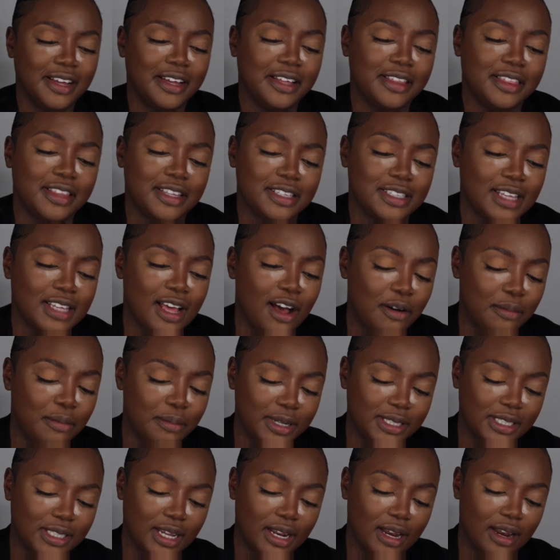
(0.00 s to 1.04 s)
That's how
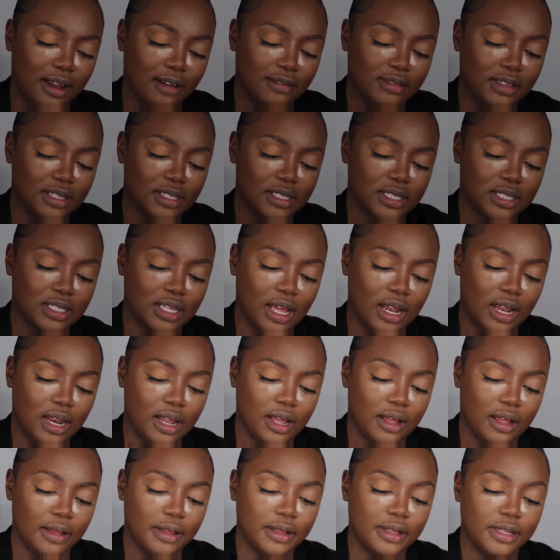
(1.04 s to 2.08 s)
much I love this
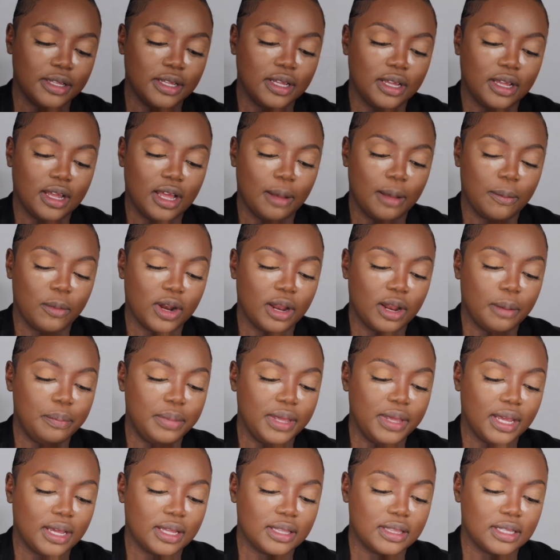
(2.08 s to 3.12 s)
color. I'm gonna
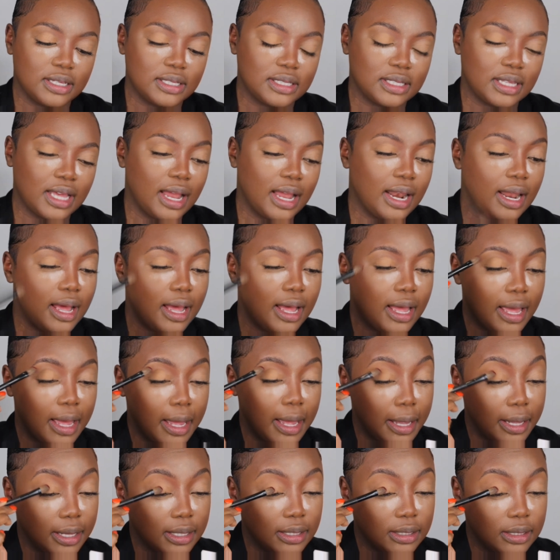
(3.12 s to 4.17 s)
pick this color
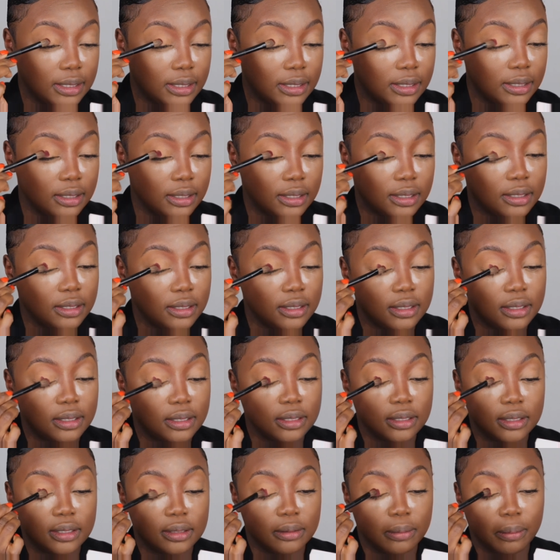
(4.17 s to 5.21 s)
and
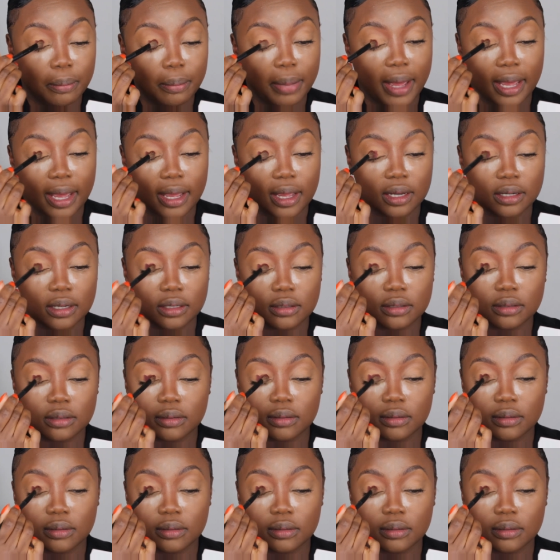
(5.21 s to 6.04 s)
pack it.